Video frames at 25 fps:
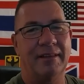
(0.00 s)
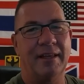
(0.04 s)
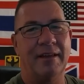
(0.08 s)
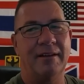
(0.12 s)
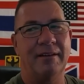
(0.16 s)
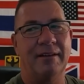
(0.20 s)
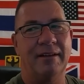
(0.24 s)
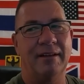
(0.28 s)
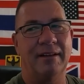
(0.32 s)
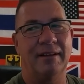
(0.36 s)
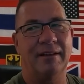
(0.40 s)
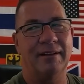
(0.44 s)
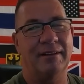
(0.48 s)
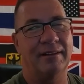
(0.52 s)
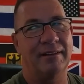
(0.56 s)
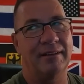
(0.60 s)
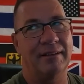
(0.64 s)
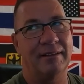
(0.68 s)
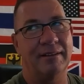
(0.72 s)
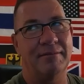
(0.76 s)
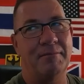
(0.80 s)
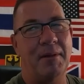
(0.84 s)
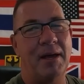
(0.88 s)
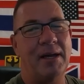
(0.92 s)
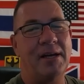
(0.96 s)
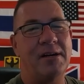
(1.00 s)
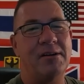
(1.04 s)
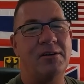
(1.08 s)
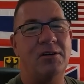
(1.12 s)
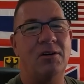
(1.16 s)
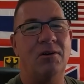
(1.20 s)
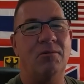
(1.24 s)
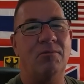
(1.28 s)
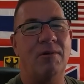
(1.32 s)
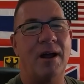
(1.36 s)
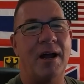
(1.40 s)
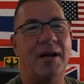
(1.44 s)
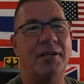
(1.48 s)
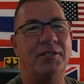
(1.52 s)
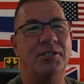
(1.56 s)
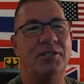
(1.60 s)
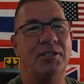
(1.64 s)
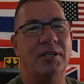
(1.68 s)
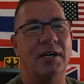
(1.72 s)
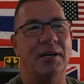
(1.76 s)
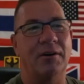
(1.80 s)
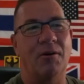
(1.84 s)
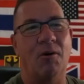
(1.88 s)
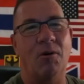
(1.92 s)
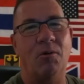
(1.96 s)
then make a
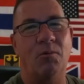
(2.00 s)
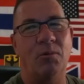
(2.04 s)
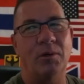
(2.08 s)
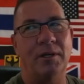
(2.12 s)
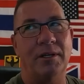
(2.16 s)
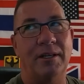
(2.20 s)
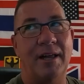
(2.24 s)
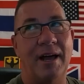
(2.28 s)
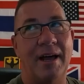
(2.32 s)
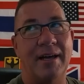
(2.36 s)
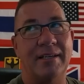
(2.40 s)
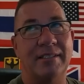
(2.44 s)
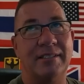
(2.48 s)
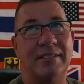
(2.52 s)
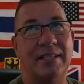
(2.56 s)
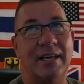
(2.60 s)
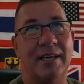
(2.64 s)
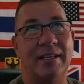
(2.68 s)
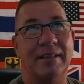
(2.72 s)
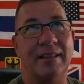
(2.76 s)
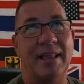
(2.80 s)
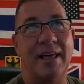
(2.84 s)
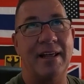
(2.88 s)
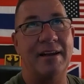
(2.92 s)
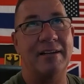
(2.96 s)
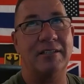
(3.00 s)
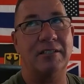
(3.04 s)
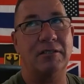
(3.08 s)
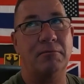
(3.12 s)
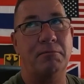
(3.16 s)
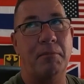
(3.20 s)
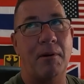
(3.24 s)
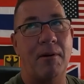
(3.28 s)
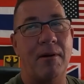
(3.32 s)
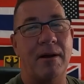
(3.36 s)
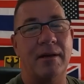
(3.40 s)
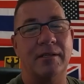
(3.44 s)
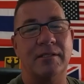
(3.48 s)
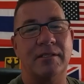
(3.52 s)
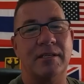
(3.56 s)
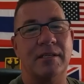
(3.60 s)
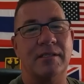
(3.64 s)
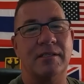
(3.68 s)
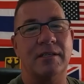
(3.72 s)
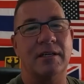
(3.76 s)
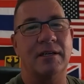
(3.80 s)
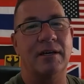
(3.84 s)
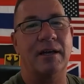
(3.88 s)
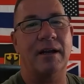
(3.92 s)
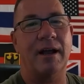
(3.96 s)
correction or realize that that experience
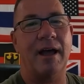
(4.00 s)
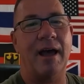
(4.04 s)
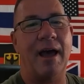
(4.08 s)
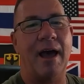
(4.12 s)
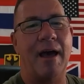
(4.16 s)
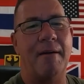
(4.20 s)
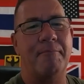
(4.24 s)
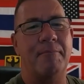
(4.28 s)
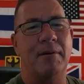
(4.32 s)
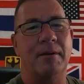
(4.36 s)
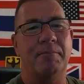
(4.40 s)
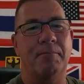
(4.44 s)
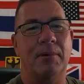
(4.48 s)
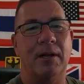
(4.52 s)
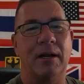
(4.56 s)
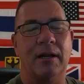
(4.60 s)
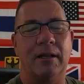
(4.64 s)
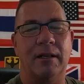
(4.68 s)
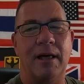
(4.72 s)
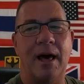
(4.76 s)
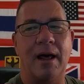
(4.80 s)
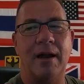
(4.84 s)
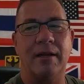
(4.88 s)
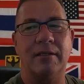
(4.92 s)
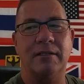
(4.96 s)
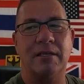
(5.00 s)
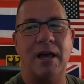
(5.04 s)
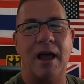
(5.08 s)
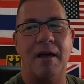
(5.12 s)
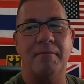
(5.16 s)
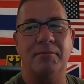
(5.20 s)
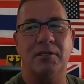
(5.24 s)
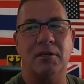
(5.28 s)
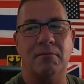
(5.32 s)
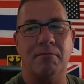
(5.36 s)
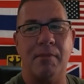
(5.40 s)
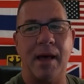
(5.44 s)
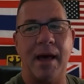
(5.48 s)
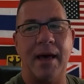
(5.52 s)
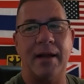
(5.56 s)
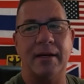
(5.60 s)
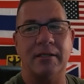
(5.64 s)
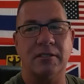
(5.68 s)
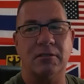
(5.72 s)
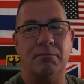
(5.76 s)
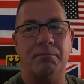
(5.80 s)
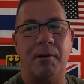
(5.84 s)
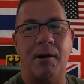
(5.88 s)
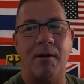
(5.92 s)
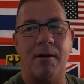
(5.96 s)
isn't going to happen. But a lot of times, the bad
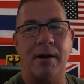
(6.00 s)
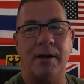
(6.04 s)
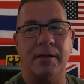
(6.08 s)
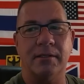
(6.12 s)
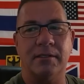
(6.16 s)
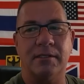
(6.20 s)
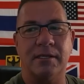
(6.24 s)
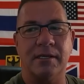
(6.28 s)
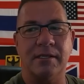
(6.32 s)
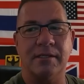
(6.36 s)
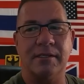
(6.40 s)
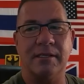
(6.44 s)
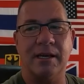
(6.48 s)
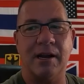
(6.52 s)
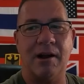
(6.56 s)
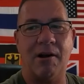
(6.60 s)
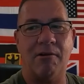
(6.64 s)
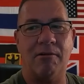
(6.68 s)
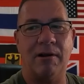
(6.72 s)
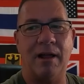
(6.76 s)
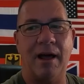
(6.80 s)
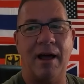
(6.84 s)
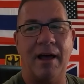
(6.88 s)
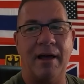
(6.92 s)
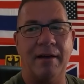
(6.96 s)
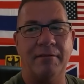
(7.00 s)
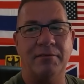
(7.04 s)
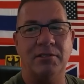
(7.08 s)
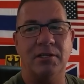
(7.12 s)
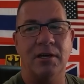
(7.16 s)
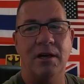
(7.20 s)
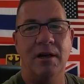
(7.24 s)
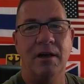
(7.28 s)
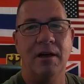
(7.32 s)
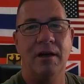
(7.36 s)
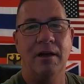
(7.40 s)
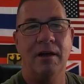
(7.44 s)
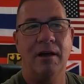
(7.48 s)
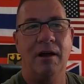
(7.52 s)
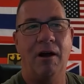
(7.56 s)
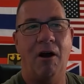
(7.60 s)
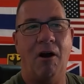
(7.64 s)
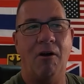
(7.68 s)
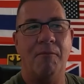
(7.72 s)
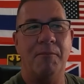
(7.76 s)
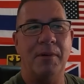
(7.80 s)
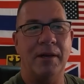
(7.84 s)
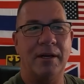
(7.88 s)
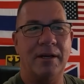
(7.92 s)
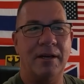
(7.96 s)
experiences in our lives
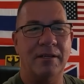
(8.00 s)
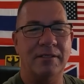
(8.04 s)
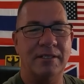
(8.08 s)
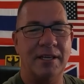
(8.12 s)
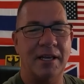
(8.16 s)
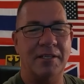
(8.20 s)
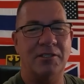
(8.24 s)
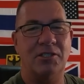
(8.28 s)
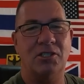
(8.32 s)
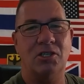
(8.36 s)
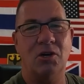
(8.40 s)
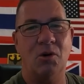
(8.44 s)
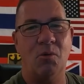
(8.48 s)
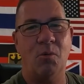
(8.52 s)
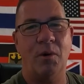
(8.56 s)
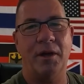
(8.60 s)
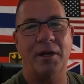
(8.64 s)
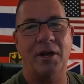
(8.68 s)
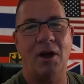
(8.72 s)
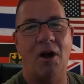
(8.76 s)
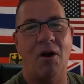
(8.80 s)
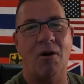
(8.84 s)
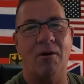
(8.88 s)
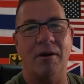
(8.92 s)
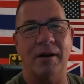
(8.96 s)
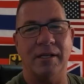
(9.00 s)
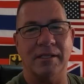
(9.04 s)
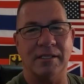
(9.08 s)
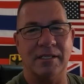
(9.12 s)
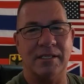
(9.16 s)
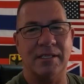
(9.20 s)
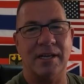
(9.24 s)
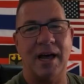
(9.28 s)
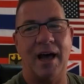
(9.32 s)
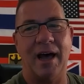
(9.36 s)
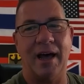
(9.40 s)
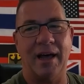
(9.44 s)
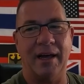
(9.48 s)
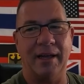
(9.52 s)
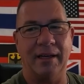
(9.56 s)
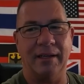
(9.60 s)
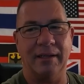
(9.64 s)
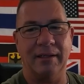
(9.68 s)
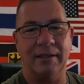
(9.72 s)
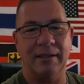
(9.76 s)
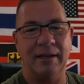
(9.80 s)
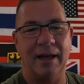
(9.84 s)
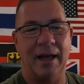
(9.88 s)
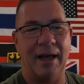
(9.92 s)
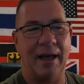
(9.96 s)
are because that's who we are inside
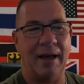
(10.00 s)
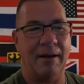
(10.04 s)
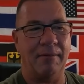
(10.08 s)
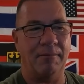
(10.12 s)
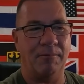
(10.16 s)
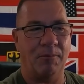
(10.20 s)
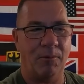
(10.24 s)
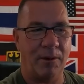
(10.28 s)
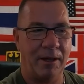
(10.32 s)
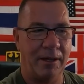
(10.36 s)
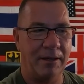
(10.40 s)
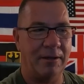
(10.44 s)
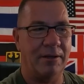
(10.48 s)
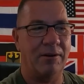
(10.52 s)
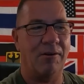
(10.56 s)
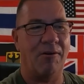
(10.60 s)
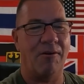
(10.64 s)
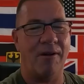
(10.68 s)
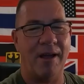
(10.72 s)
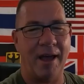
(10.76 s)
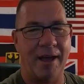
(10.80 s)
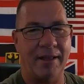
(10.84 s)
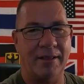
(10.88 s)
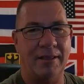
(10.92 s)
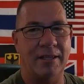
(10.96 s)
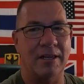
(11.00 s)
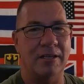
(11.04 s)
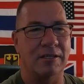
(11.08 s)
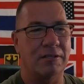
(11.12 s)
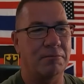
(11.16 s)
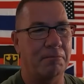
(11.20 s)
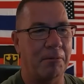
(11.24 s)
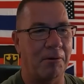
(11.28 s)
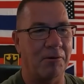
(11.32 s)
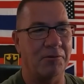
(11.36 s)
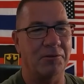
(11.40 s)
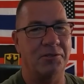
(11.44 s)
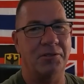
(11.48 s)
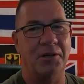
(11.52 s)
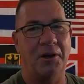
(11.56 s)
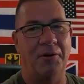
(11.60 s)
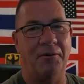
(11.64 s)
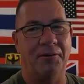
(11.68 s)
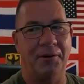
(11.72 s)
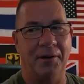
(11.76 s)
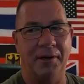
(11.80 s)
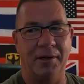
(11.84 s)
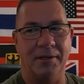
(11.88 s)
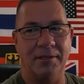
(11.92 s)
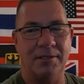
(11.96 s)
and we create this
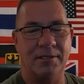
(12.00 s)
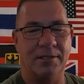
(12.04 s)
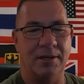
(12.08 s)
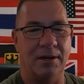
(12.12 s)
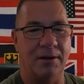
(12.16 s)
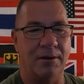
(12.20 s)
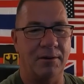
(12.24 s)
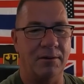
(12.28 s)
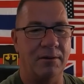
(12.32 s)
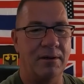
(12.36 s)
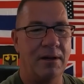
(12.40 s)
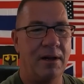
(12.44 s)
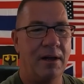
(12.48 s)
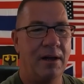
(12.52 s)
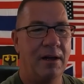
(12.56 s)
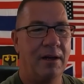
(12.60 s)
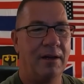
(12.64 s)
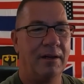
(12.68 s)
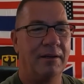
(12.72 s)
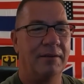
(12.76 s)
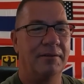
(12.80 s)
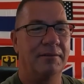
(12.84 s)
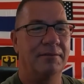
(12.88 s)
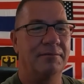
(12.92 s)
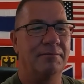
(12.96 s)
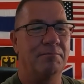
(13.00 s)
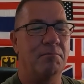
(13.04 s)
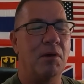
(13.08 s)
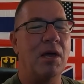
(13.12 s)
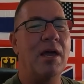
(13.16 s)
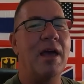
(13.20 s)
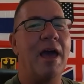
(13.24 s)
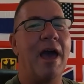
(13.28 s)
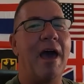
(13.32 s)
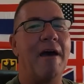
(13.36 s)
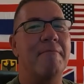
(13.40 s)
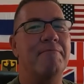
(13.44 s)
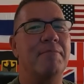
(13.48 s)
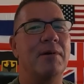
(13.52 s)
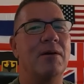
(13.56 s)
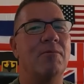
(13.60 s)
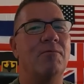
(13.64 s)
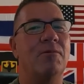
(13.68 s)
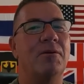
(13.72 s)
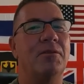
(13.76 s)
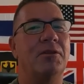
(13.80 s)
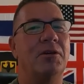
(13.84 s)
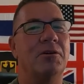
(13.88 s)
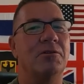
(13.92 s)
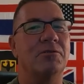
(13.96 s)
persona. So be happy
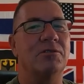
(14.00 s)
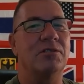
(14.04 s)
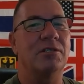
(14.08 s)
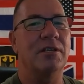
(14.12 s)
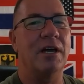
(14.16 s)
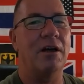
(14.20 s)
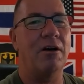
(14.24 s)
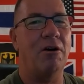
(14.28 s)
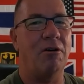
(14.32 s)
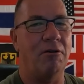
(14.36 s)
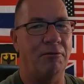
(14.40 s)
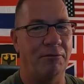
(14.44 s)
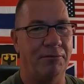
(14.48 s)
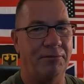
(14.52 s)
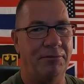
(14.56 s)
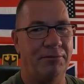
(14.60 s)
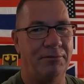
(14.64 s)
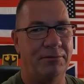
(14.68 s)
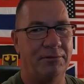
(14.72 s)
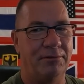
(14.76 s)
with yourself.